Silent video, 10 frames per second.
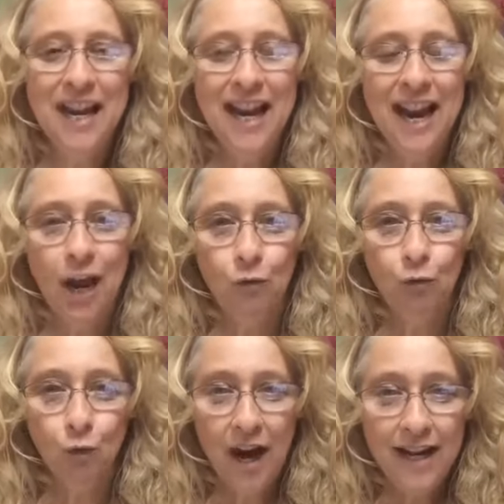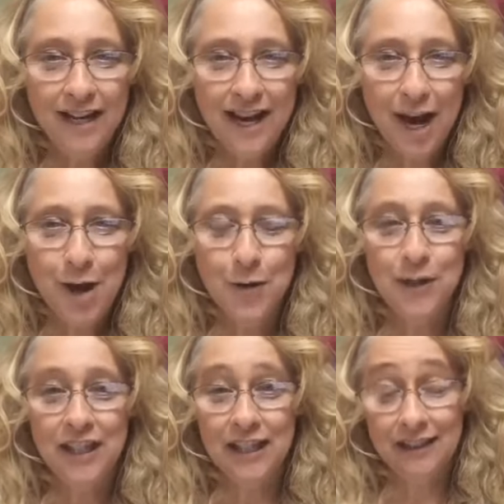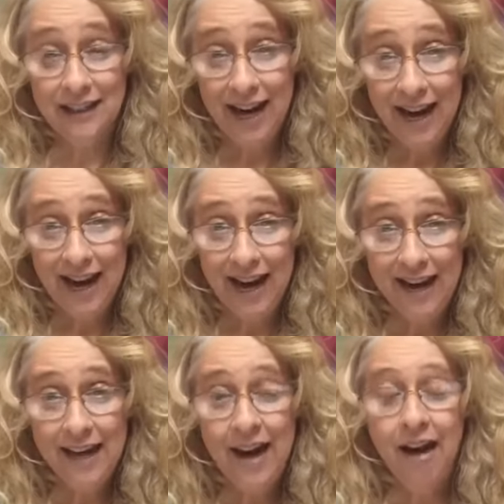And right now, today,